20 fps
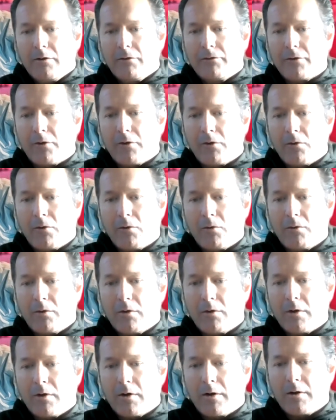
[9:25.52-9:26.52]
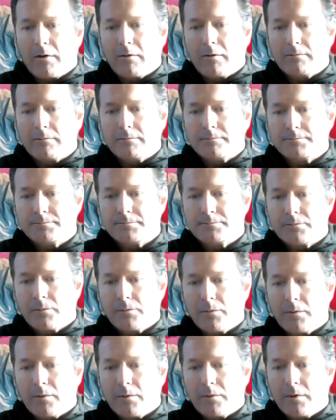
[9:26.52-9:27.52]
So, uh,
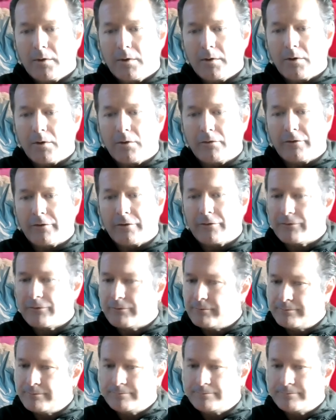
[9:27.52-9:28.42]
you know, just